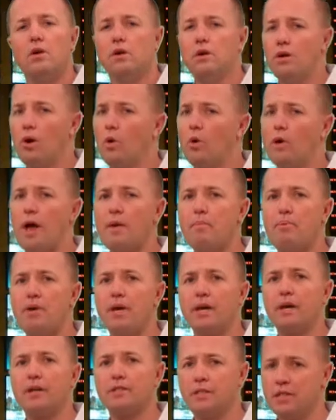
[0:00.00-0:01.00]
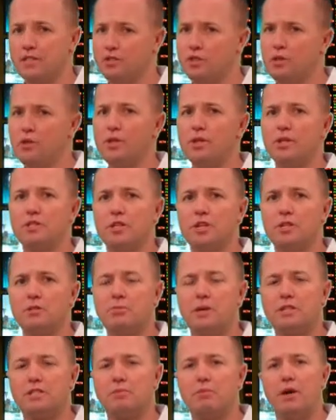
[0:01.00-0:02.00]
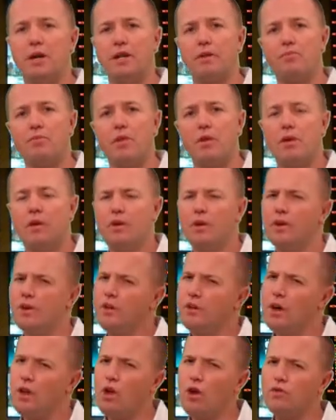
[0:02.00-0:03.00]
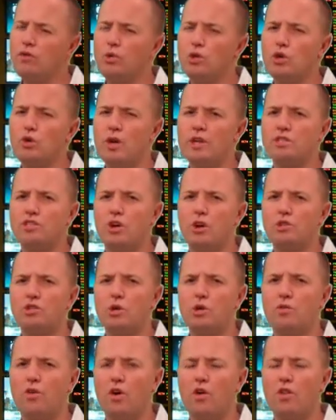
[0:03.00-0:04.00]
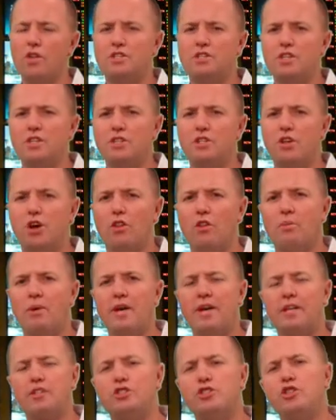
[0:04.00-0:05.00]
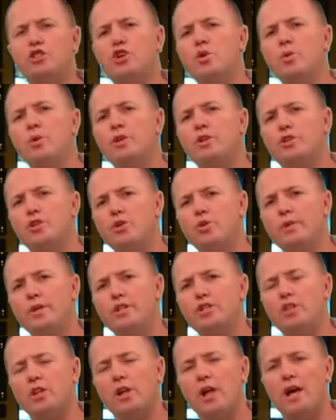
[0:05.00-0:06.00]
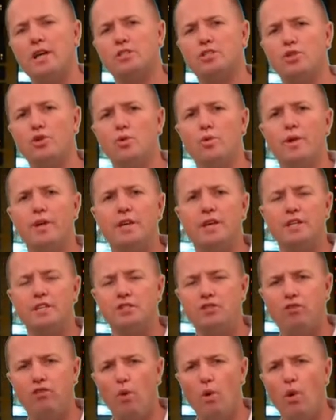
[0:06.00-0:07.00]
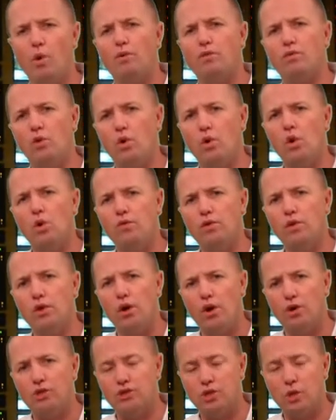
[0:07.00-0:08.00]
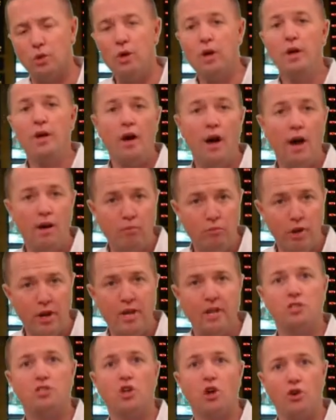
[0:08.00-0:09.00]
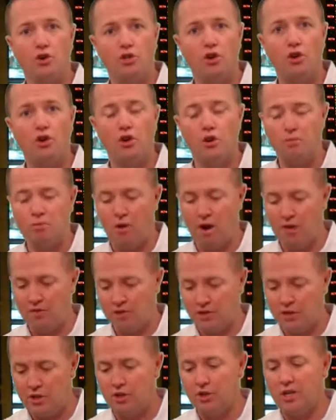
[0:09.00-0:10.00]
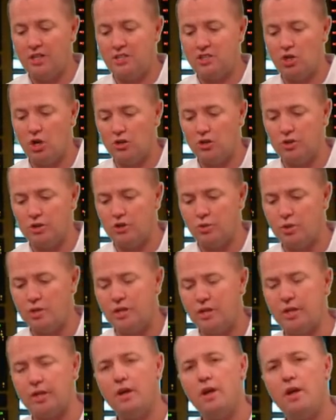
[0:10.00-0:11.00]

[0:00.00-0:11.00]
Okay, picks. Let's do this. Let's make some money. Not off to a great start so far this season on the picks. 2-2 each of the last 2 weekends. 4-4 overall. So I'm ready to start turning a profit here. Let's start this weekend.